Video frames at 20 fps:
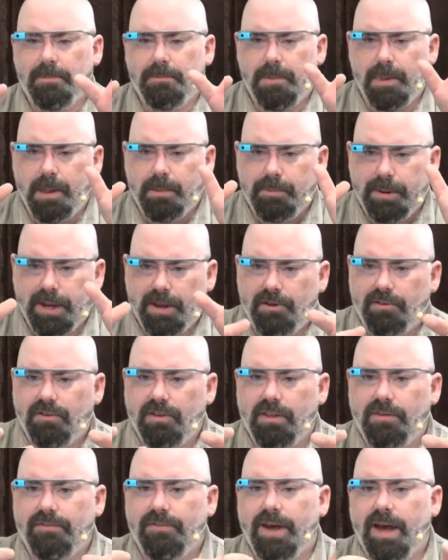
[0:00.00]
because
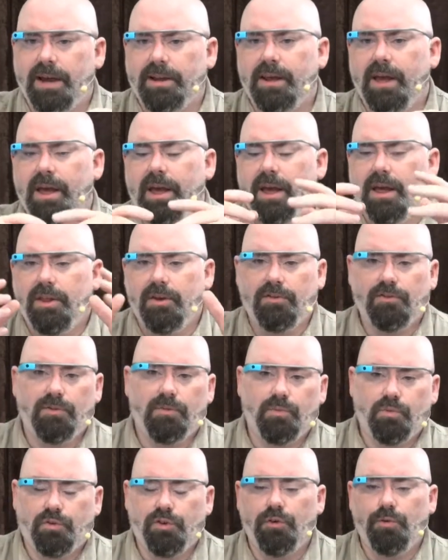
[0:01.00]
of the fact there's
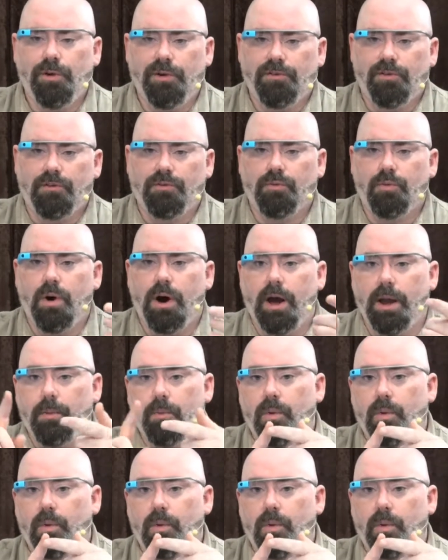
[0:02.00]
two reasons why.